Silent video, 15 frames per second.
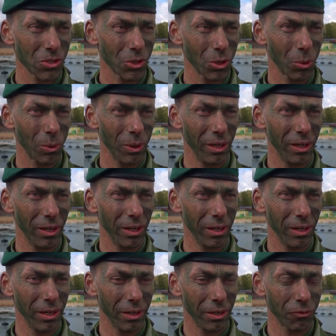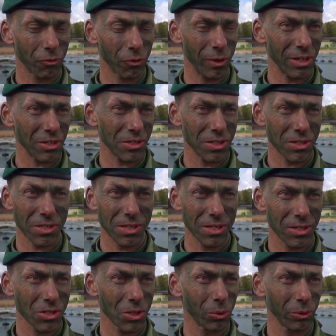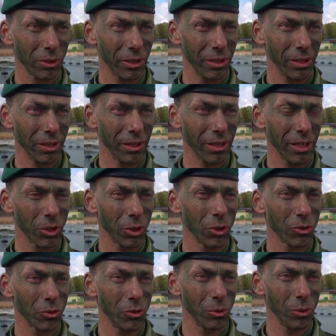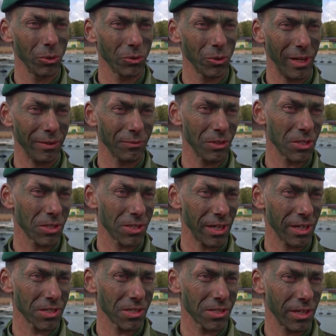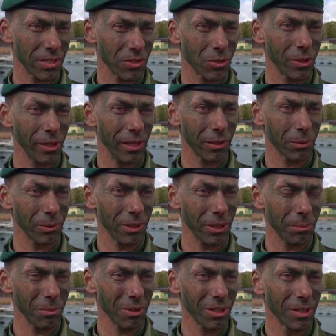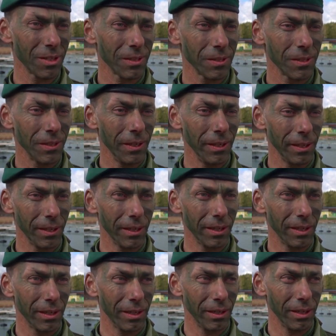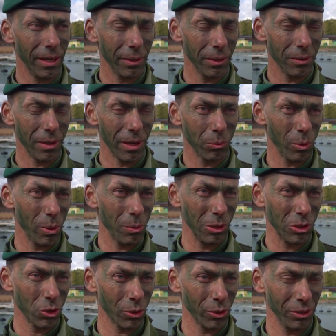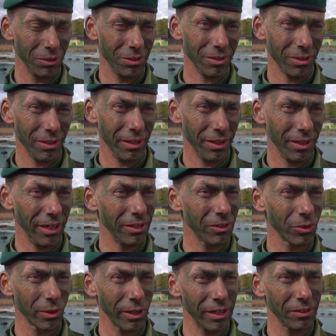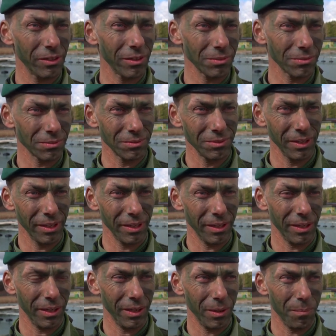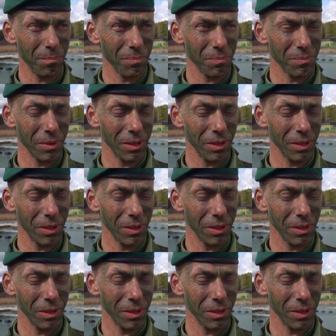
So uh, for us, it's it's only uh, good to to have this exercise together with them, uh, and and we will join uh, NATO later. Uh, uh,